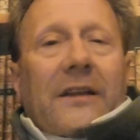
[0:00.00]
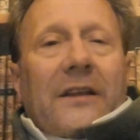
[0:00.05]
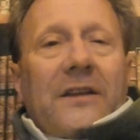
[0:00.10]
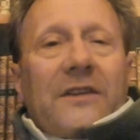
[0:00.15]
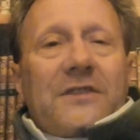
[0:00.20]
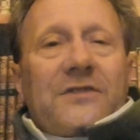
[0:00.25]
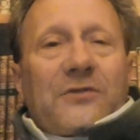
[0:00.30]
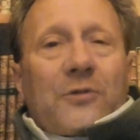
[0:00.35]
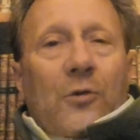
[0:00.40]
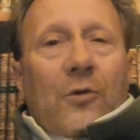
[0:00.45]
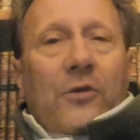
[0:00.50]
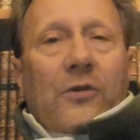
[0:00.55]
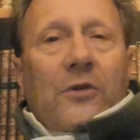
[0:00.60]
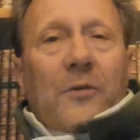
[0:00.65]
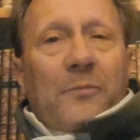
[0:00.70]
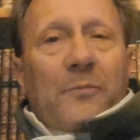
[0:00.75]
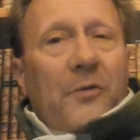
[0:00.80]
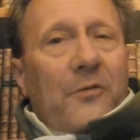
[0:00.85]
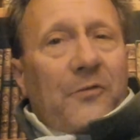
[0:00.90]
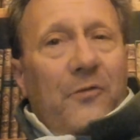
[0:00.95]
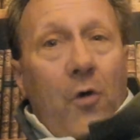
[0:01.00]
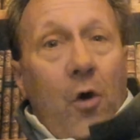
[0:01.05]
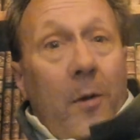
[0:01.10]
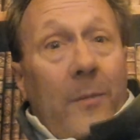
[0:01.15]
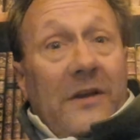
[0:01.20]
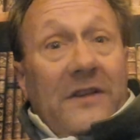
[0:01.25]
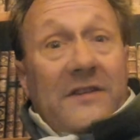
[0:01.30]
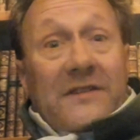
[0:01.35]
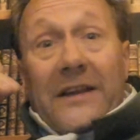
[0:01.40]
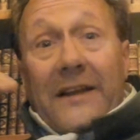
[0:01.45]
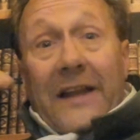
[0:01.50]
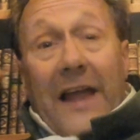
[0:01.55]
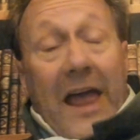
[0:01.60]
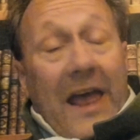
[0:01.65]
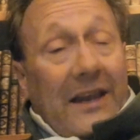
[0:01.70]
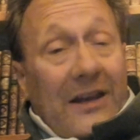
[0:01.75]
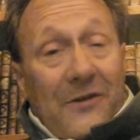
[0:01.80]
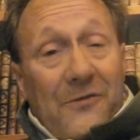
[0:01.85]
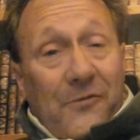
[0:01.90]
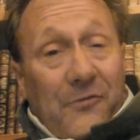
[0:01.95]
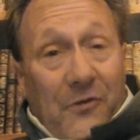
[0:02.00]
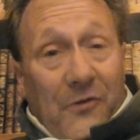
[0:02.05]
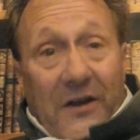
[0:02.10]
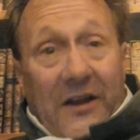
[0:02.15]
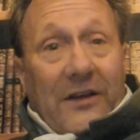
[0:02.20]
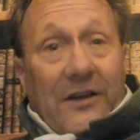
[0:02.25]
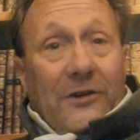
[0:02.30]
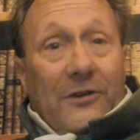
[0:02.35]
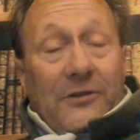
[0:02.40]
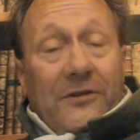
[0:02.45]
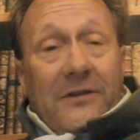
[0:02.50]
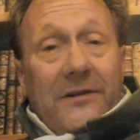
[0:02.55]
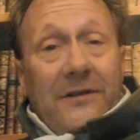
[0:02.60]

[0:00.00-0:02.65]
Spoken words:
and historical performance in any field.